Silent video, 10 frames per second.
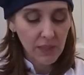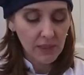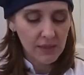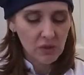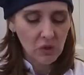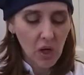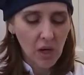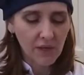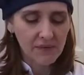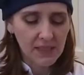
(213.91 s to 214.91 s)
really
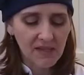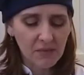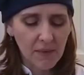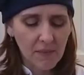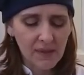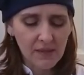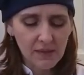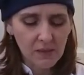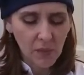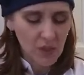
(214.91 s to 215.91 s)
strong of sesame, but this is